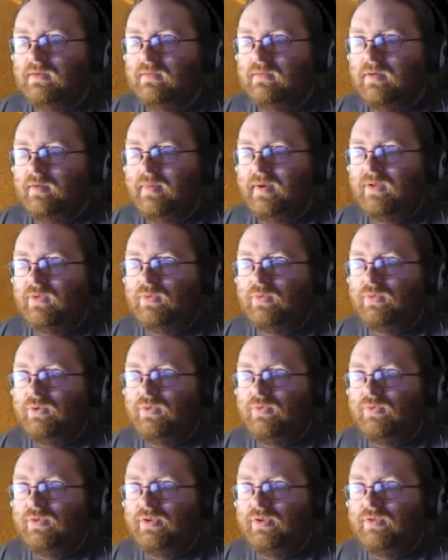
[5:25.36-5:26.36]
We're about to
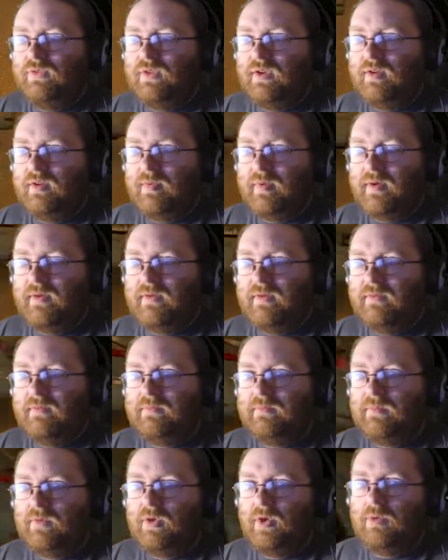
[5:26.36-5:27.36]
uncover a new town, apparently.
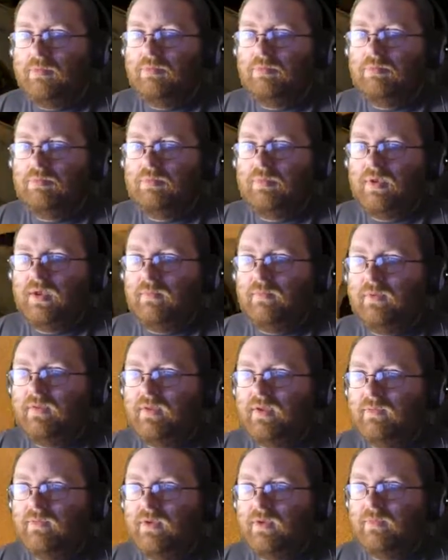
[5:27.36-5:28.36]
Okay, I'm
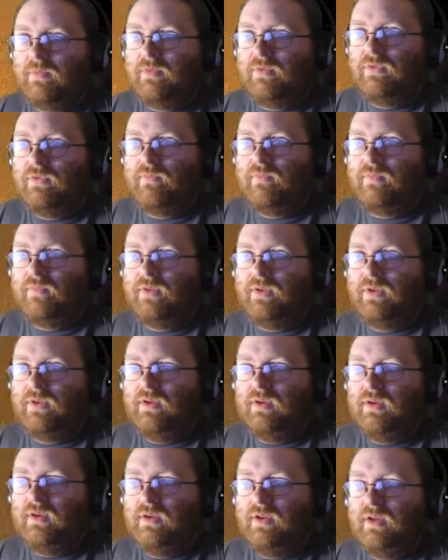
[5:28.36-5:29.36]
down with this.
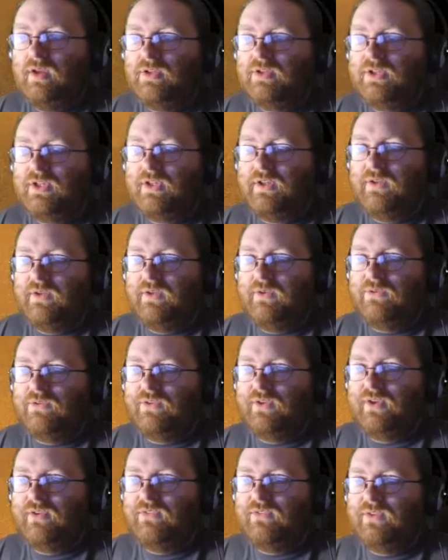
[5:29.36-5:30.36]
Herschel,
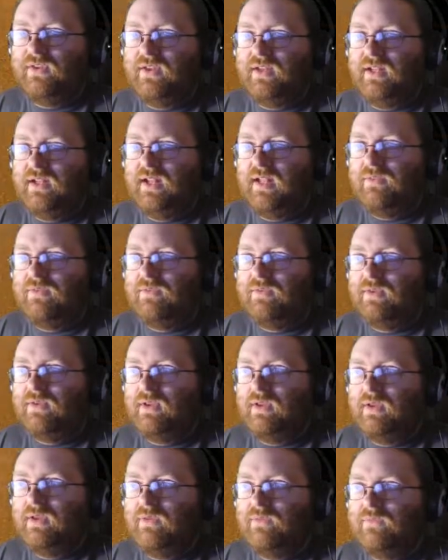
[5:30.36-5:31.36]
Sightsee 11
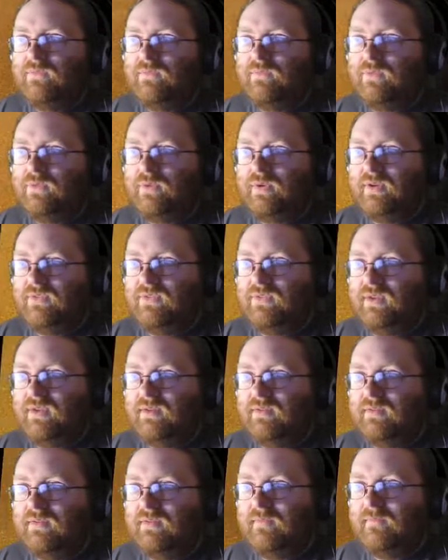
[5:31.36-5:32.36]
of
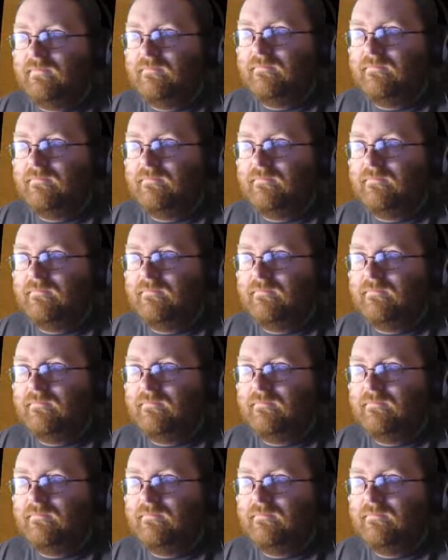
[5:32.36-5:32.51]
26.